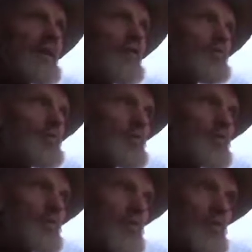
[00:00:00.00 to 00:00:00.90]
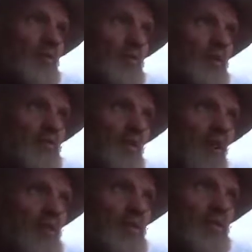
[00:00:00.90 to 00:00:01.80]
how beautiful his
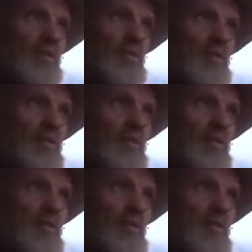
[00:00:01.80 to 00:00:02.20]
father's